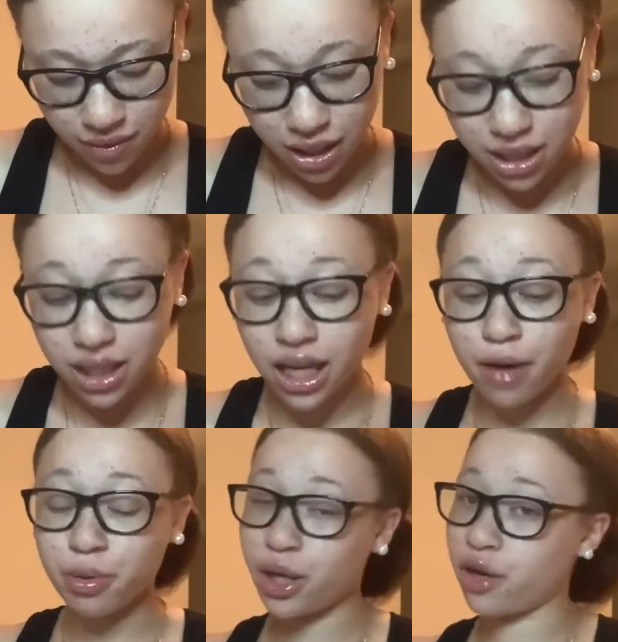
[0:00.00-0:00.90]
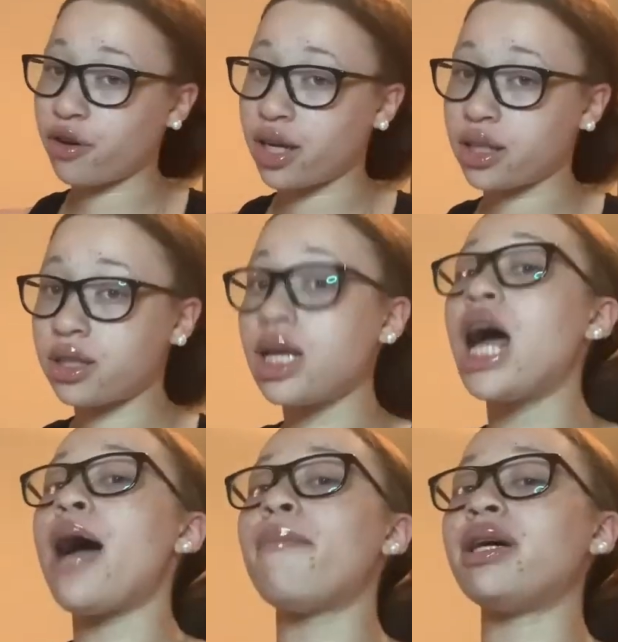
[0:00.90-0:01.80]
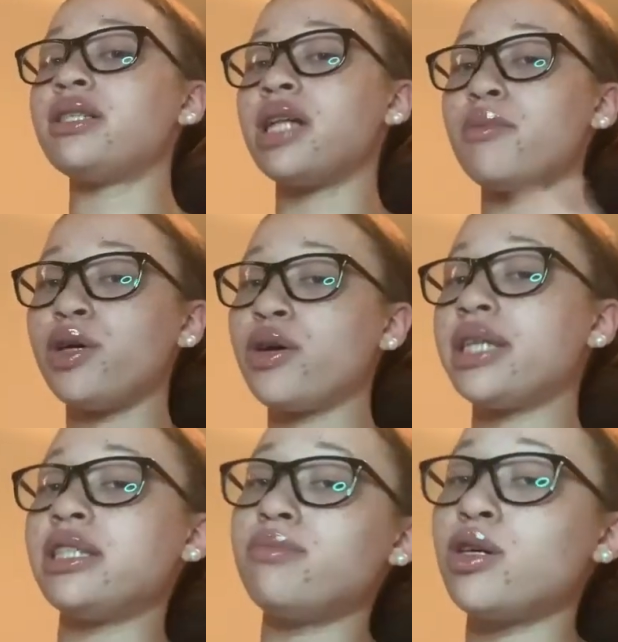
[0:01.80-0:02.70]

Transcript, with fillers: celebrity crush. My celebrity crush is my,